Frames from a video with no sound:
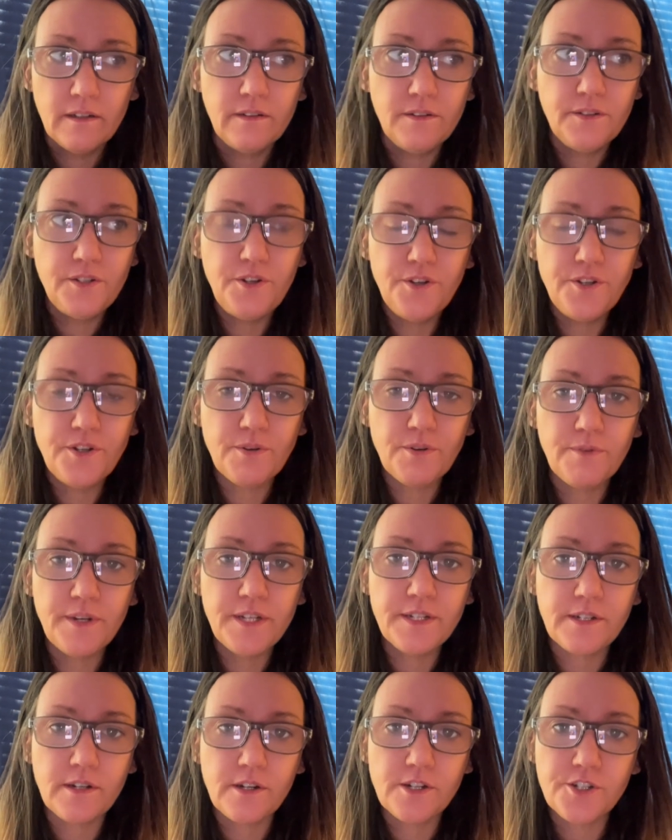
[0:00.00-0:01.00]
do your
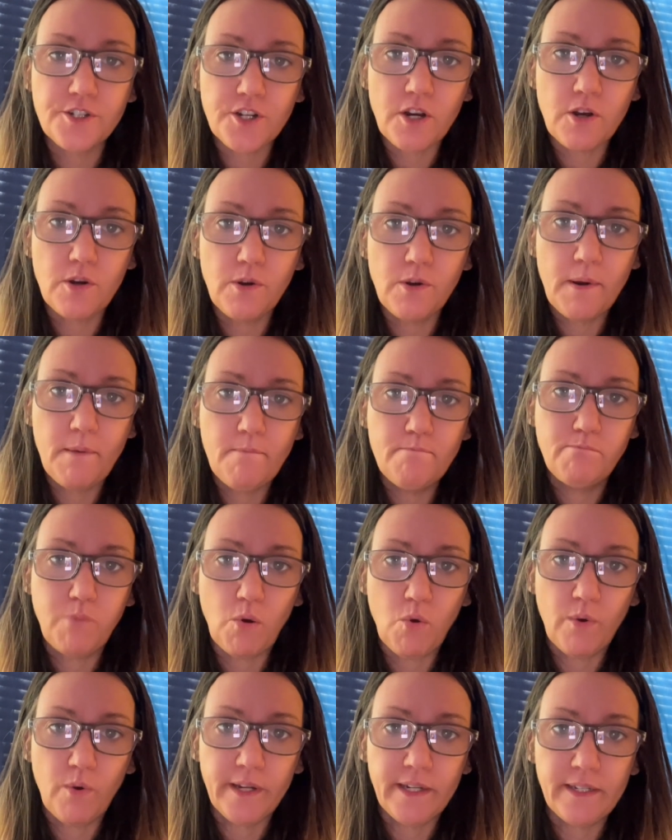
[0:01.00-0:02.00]
research on
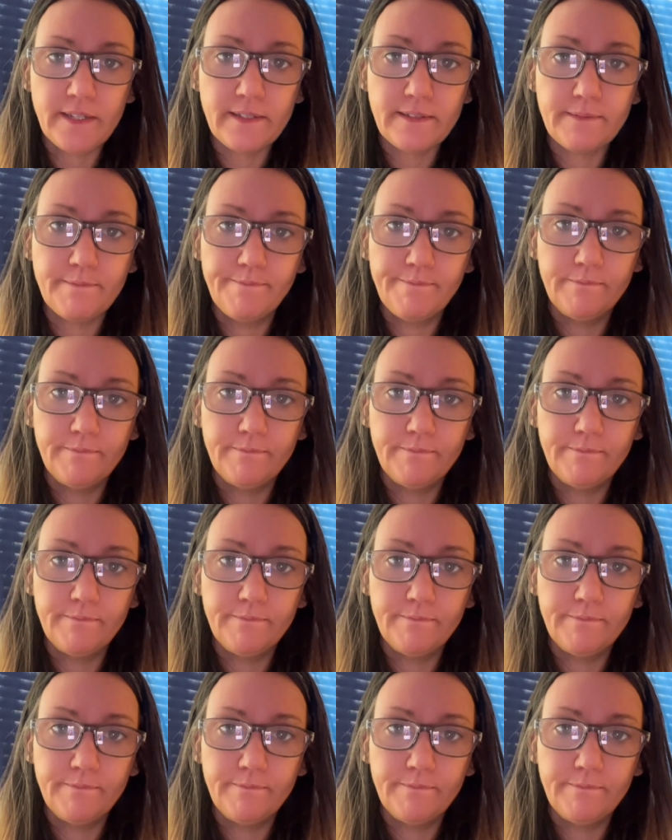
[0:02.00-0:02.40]
boys?